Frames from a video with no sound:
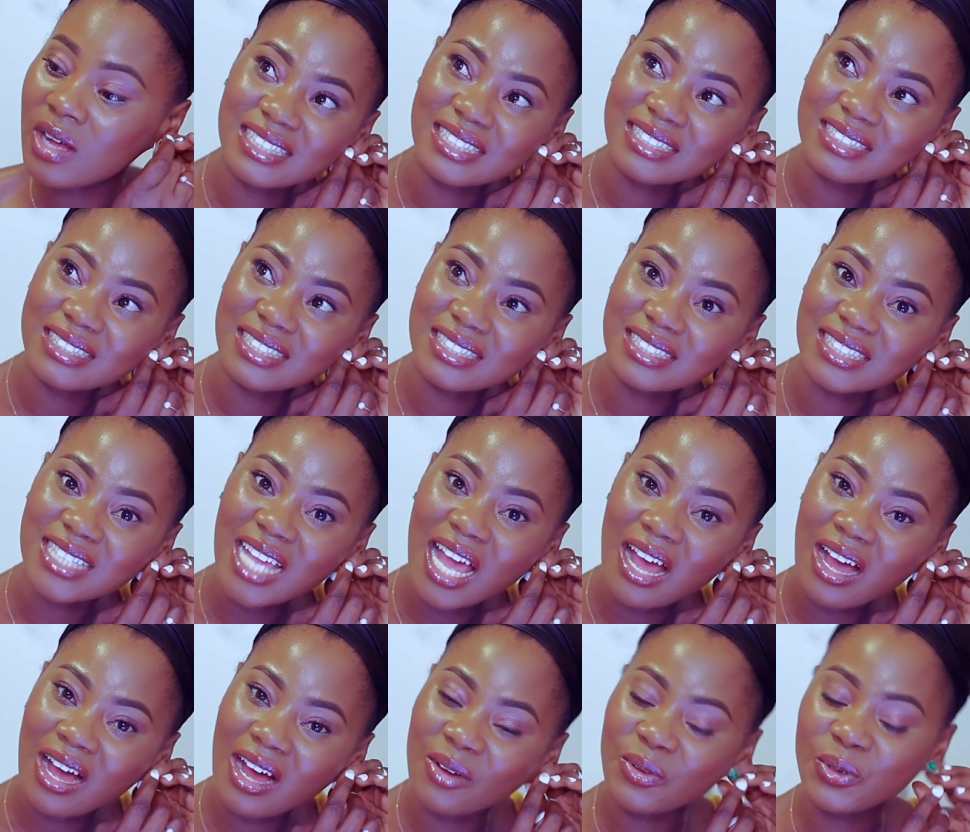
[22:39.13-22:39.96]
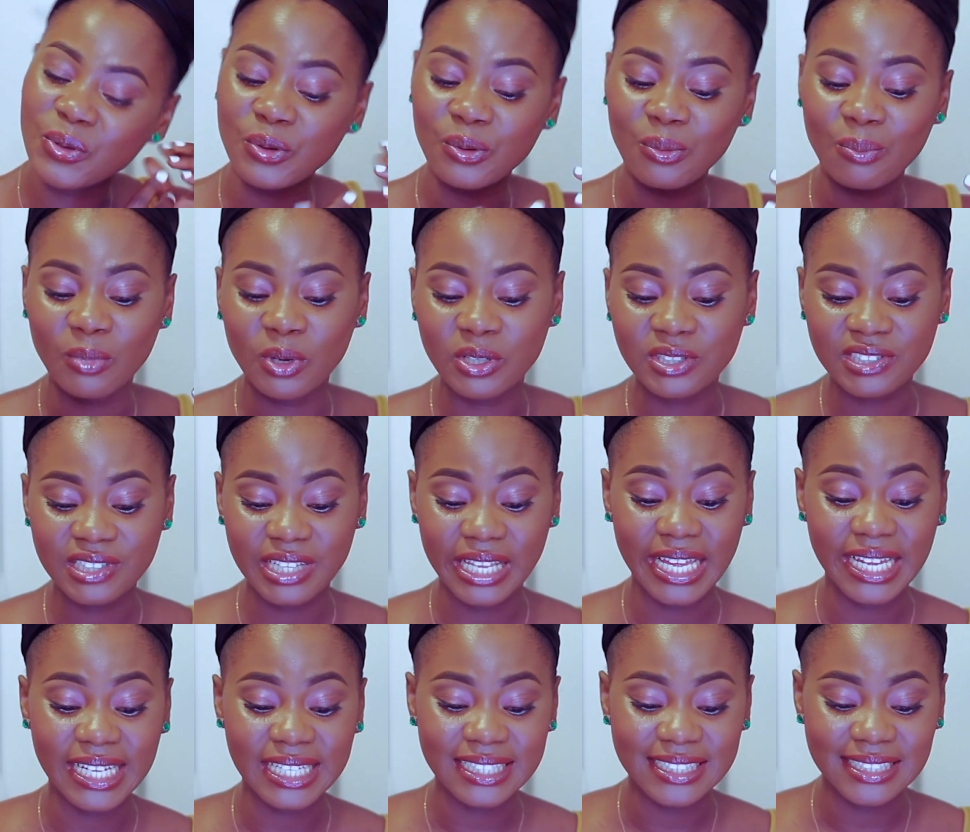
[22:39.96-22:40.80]
This is how you'll most
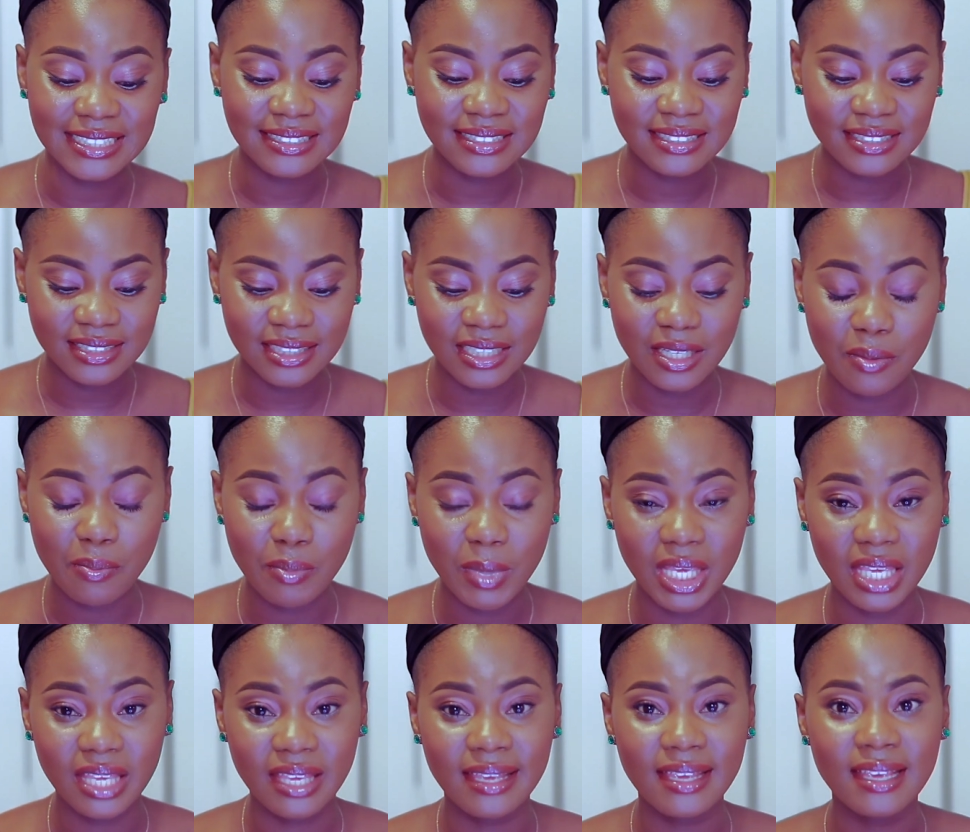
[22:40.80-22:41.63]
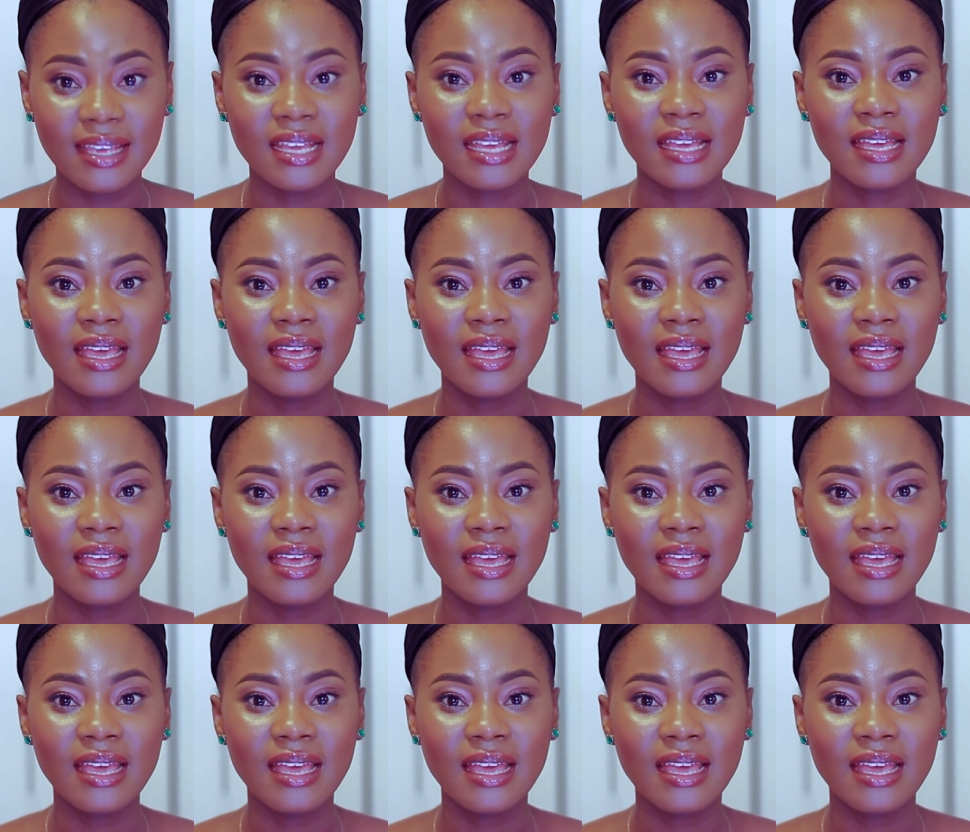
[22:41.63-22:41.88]
likely see me